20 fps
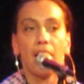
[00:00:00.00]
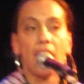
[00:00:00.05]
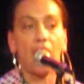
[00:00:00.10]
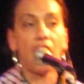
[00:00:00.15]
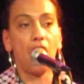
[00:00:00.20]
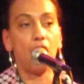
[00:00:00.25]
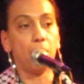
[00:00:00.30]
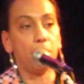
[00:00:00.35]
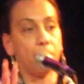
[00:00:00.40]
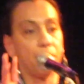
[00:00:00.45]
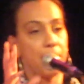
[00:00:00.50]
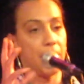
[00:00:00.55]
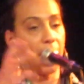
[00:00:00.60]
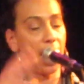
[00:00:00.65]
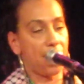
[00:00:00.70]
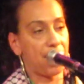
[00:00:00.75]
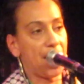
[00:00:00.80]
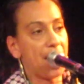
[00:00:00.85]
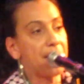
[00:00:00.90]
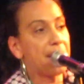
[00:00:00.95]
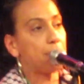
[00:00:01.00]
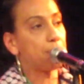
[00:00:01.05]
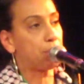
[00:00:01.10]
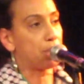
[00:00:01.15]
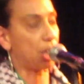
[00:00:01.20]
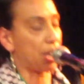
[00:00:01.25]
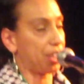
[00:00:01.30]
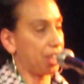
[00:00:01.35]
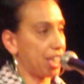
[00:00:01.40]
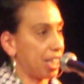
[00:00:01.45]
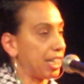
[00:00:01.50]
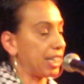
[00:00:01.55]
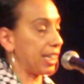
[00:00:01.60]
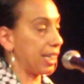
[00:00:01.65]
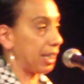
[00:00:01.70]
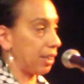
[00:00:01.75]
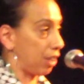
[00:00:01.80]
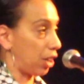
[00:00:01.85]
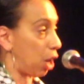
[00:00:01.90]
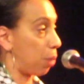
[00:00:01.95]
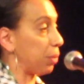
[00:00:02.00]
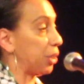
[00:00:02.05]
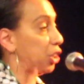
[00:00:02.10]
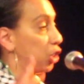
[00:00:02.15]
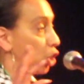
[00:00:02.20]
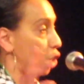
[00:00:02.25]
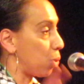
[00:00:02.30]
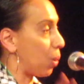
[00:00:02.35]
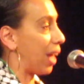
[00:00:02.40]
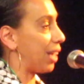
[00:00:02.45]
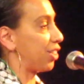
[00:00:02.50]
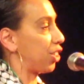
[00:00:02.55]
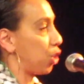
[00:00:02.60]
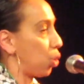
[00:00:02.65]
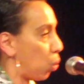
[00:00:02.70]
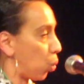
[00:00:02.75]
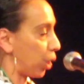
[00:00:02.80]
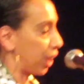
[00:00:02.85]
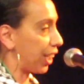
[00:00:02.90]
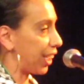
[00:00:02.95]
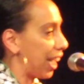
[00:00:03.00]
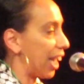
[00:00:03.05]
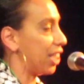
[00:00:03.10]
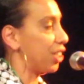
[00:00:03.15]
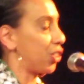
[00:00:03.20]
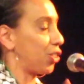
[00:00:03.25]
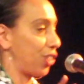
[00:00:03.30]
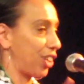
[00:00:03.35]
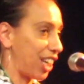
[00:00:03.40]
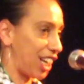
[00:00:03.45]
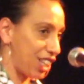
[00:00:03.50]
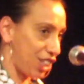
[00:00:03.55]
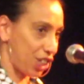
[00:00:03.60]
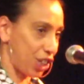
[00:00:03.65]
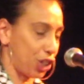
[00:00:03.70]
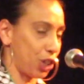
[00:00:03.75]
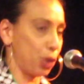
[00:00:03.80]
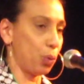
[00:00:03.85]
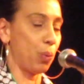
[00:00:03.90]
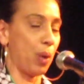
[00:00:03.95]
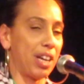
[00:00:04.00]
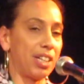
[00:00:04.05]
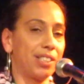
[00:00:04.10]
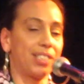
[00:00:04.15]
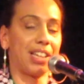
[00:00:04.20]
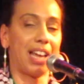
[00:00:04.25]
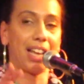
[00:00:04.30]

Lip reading: And then I'm thinking, coming to you as an organizer in the US,